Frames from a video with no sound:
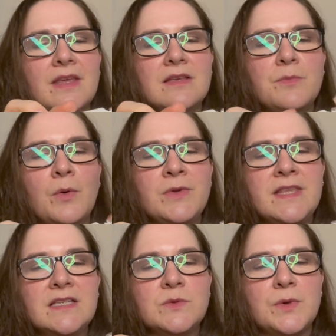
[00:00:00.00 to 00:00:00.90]
But with
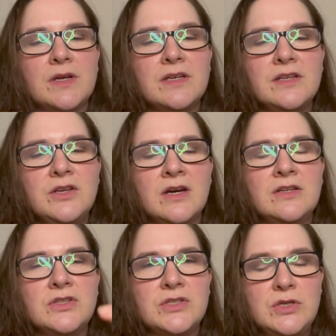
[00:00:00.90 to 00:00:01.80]
this one, you kind
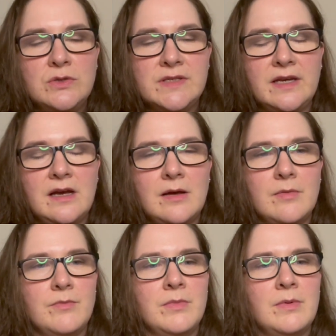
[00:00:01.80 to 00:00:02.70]
of just use it
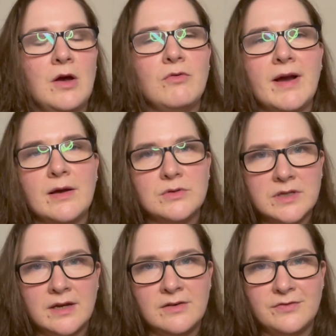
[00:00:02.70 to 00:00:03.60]
around
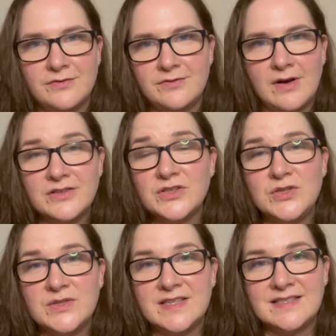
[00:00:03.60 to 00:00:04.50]
kind of, I just
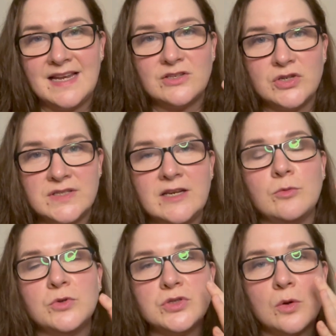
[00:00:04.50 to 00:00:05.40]
use it as an extra
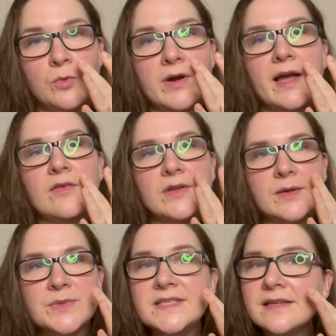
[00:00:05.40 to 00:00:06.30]
serum on top where I have
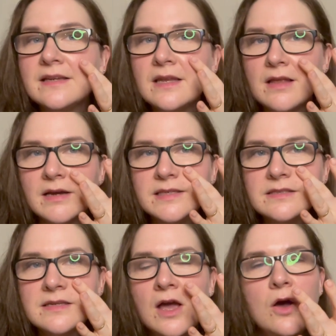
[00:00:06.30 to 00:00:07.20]
like particular
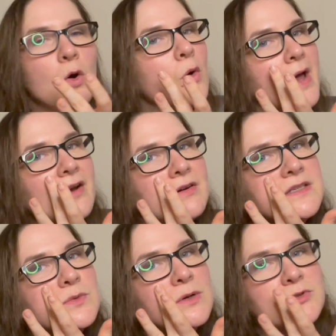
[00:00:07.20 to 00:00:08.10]
lines or
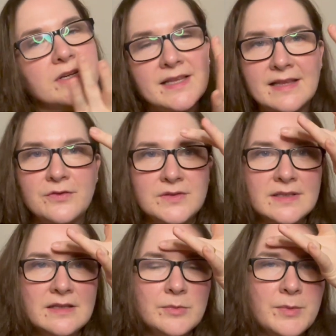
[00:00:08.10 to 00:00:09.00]
areas where I'm trying to lift it
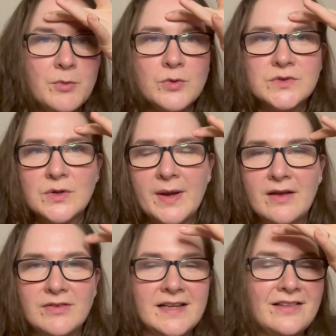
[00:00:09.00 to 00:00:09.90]
a little bit more. So I
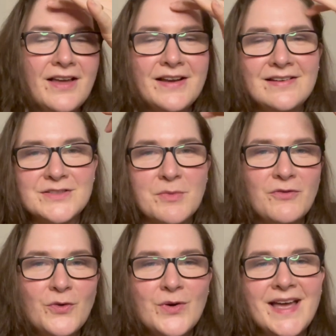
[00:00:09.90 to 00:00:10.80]
have like lines on my
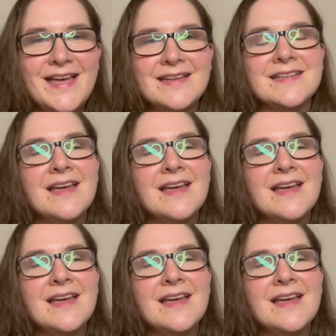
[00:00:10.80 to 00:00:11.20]
forehead.